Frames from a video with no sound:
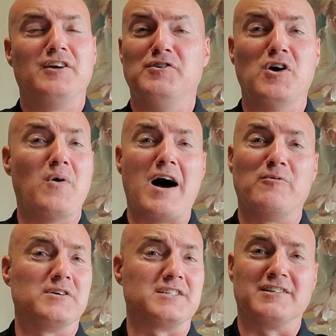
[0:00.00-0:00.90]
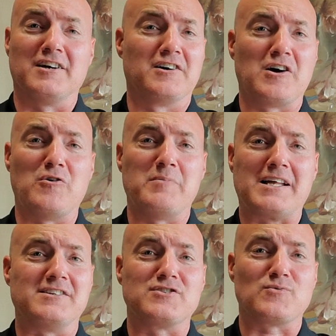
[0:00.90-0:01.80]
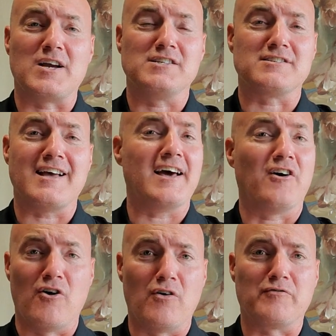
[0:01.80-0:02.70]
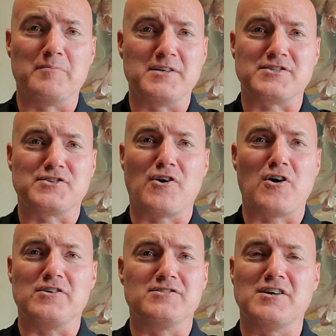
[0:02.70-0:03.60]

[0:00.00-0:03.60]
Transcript: you know I wasn't gung-ho about this race at all from the start.